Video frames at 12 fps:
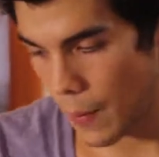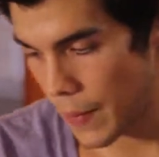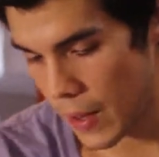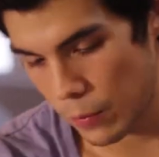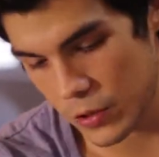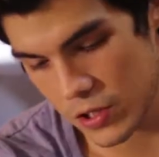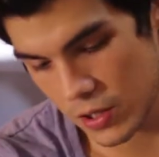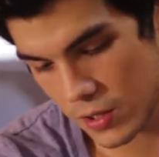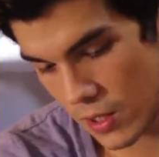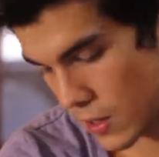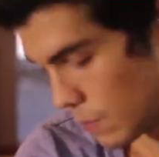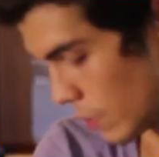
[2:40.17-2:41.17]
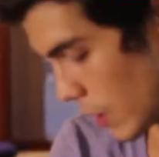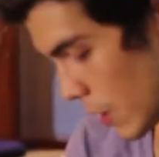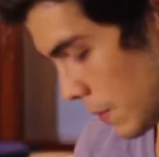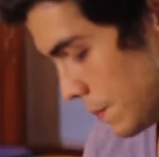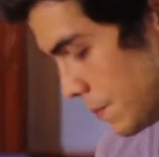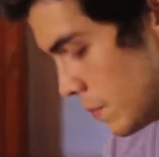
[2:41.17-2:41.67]
and we're just gonna take some
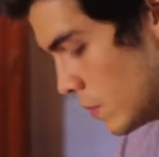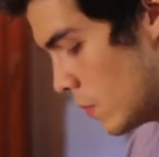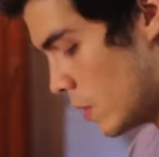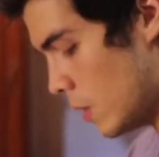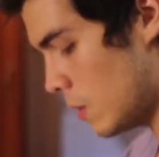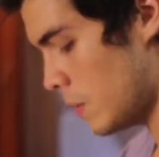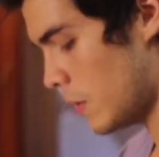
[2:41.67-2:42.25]
butter with a little